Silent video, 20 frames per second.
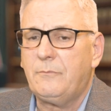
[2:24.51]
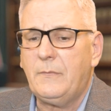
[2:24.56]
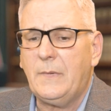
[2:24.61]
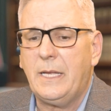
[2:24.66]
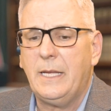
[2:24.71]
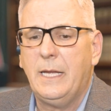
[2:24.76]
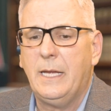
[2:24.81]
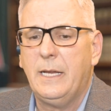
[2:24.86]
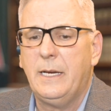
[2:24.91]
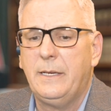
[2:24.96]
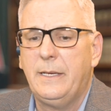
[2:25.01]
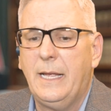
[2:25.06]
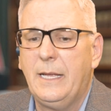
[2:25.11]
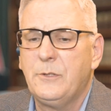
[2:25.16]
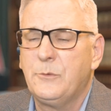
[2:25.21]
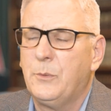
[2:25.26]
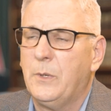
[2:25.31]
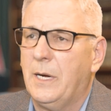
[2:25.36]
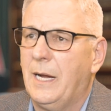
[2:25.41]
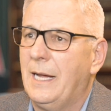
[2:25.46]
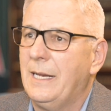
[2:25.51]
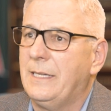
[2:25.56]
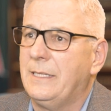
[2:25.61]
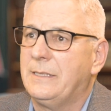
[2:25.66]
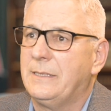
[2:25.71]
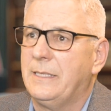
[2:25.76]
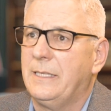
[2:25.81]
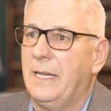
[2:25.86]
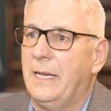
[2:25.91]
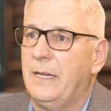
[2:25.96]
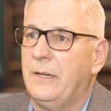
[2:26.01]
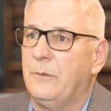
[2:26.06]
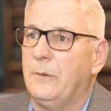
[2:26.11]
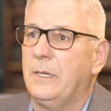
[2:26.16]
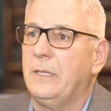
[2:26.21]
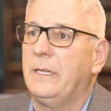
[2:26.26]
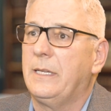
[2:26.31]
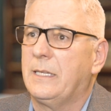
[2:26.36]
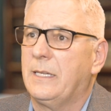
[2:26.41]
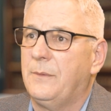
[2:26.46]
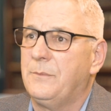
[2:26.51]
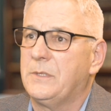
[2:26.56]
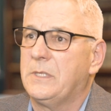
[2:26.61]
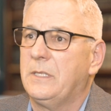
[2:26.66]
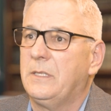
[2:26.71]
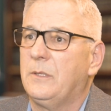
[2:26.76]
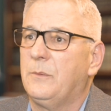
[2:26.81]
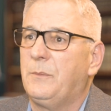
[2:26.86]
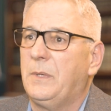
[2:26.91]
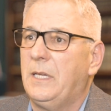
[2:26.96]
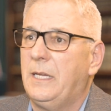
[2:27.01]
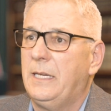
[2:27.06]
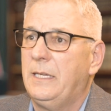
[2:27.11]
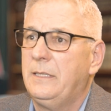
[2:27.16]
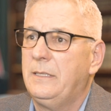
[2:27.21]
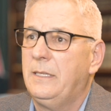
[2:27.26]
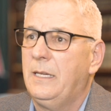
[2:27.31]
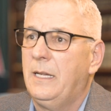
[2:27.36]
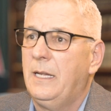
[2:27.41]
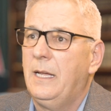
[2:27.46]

And that's where IDCA really comes into play,